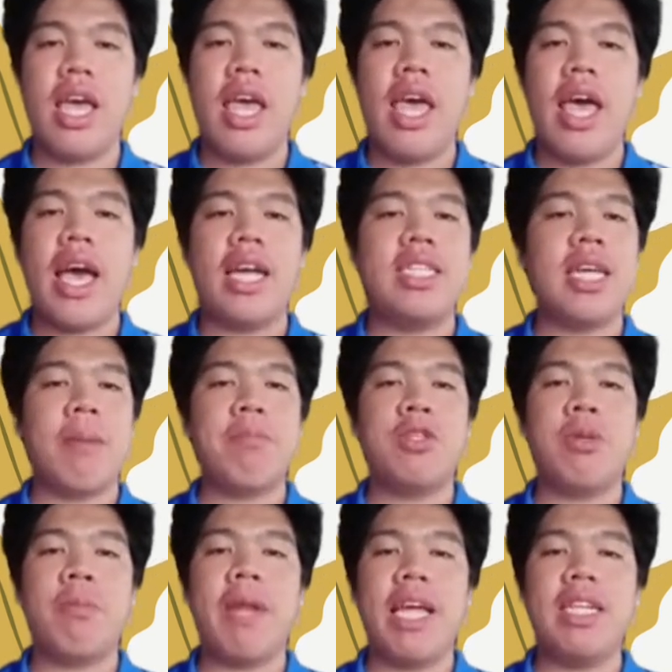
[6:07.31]
adapt to
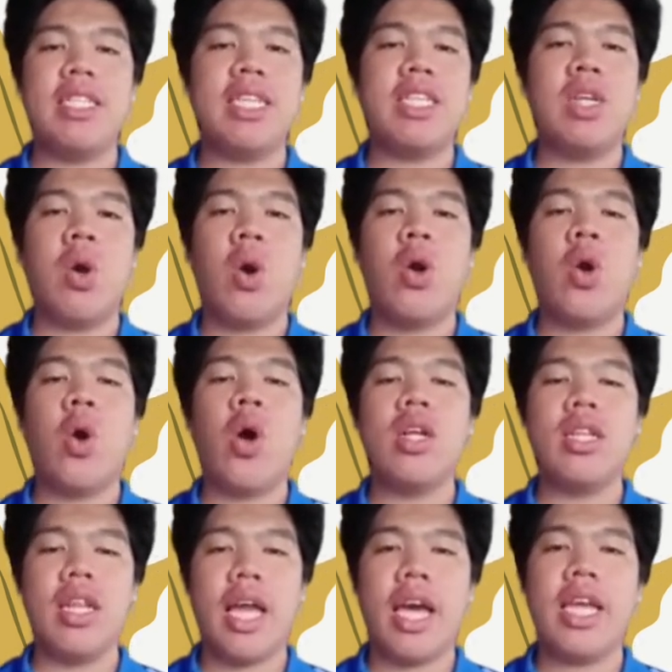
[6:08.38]
blended or
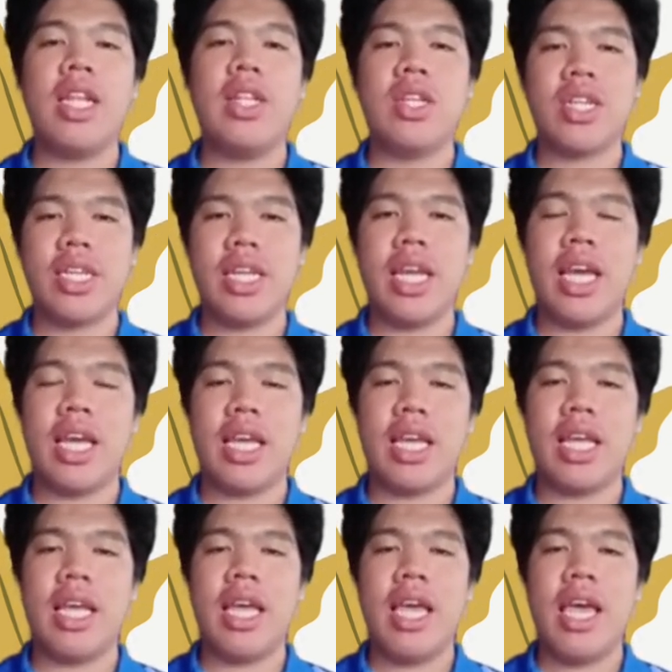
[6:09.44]
online learning,
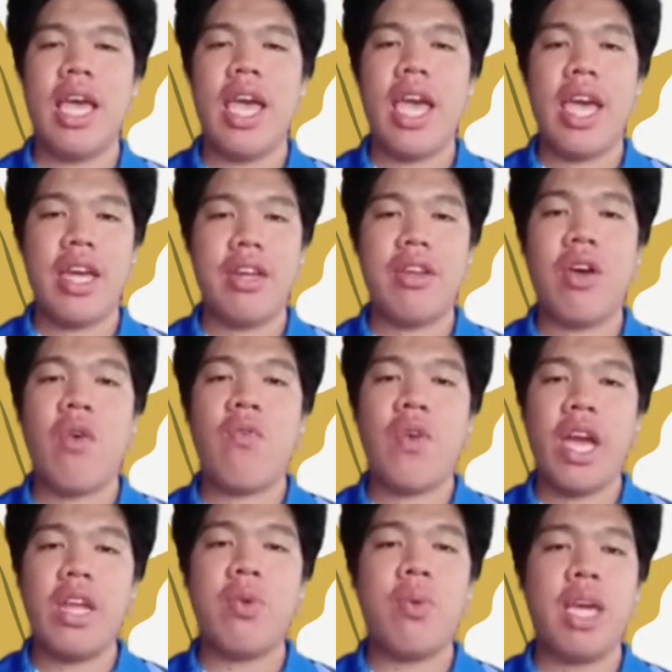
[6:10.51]
and find
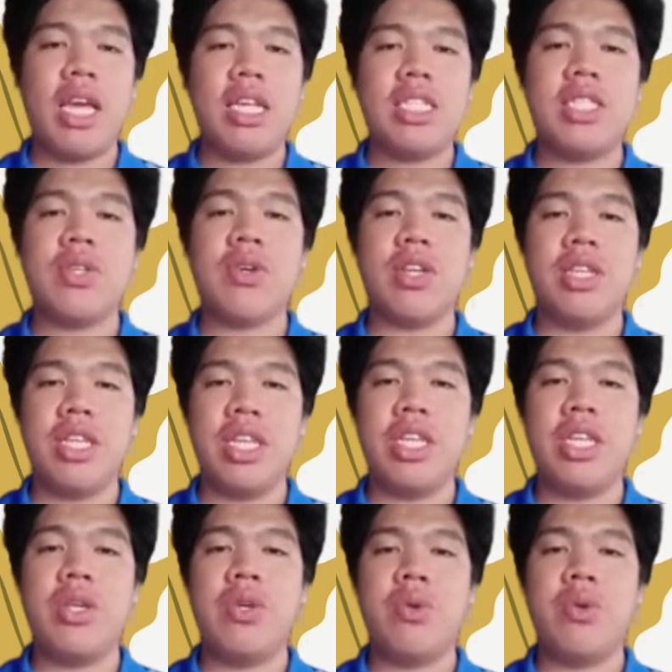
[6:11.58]
ways to continue